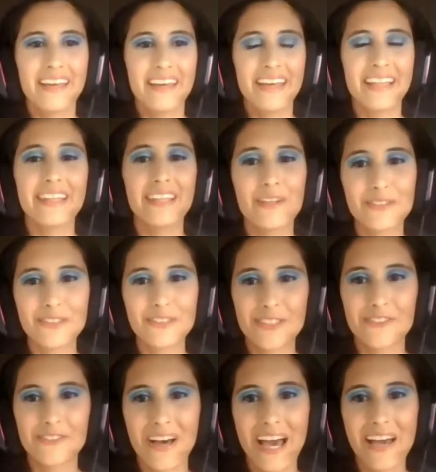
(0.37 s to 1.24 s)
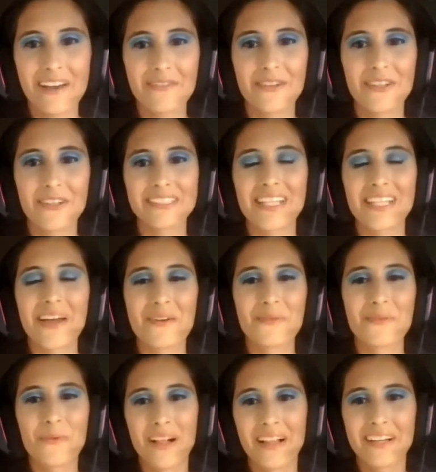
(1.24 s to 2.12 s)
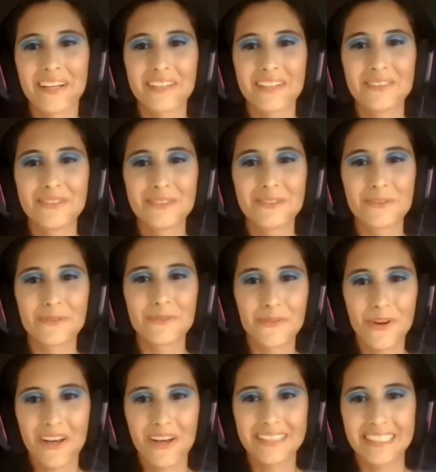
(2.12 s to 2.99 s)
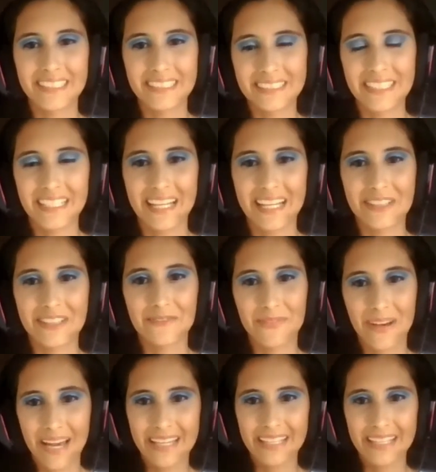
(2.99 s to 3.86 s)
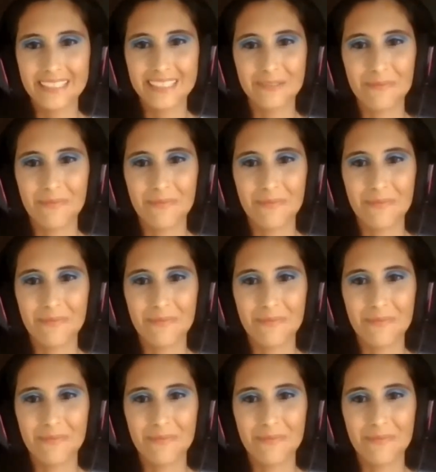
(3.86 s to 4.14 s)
Hello, survivors, and welcome to Raw Authentic Advice.